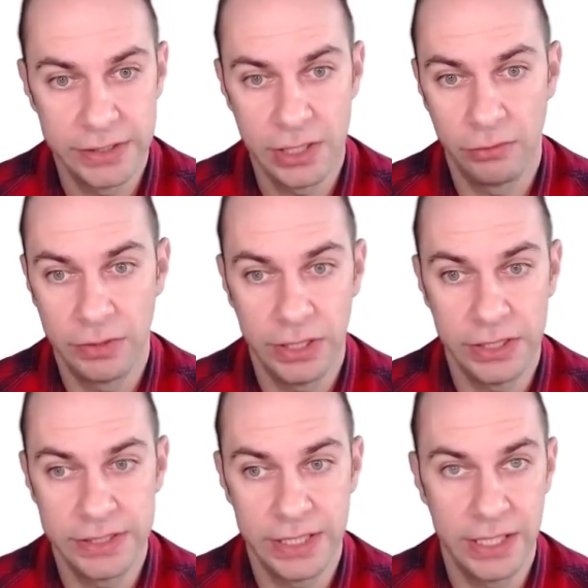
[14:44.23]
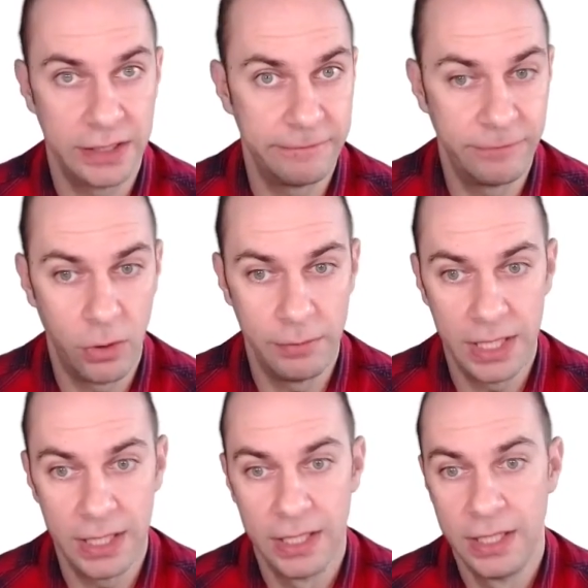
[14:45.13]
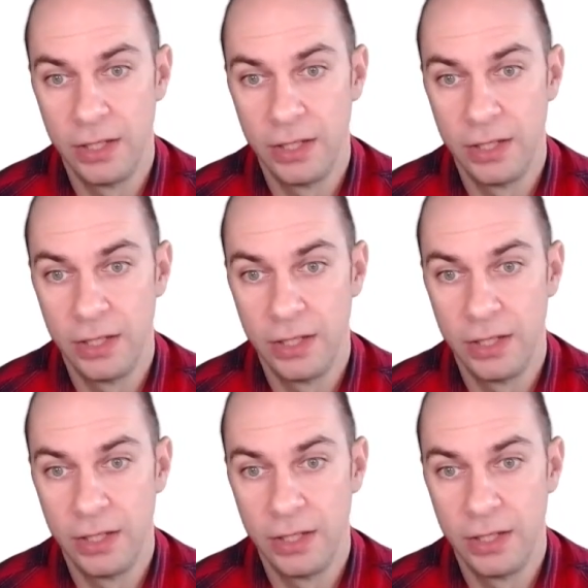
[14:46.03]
So you can see here the formula